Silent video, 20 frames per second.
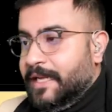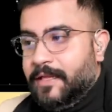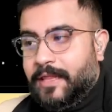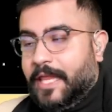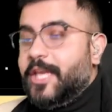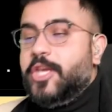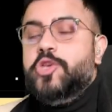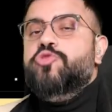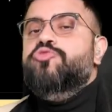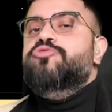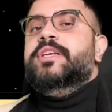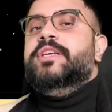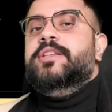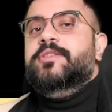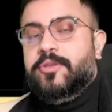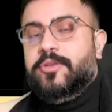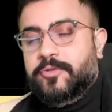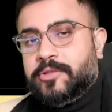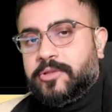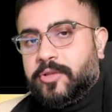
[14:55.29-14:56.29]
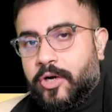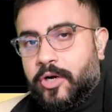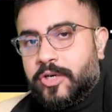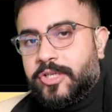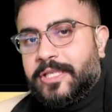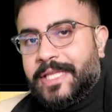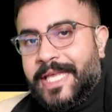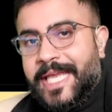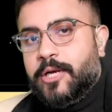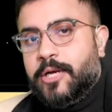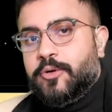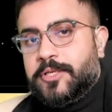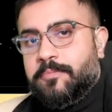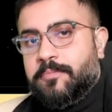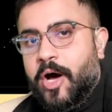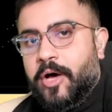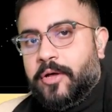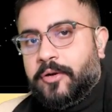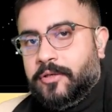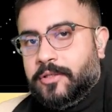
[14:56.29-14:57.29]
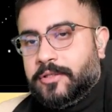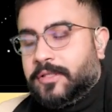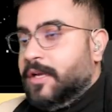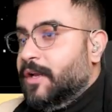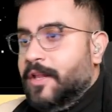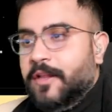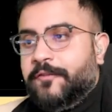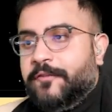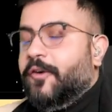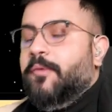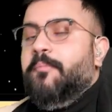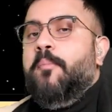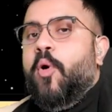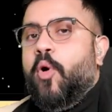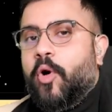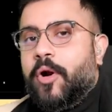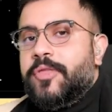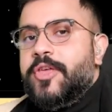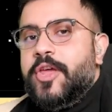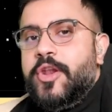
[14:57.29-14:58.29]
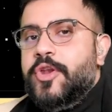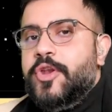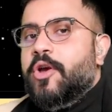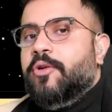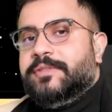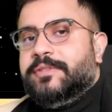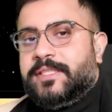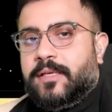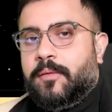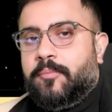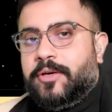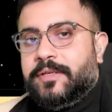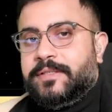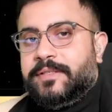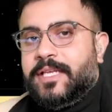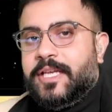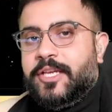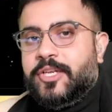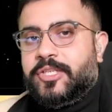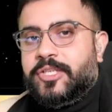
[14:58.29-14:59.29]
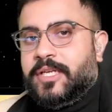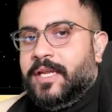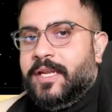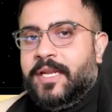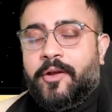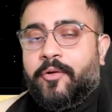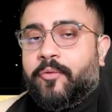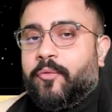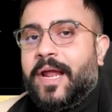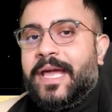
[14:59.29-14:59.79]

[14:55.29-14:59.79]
Like you can use large language models for more than note summarization and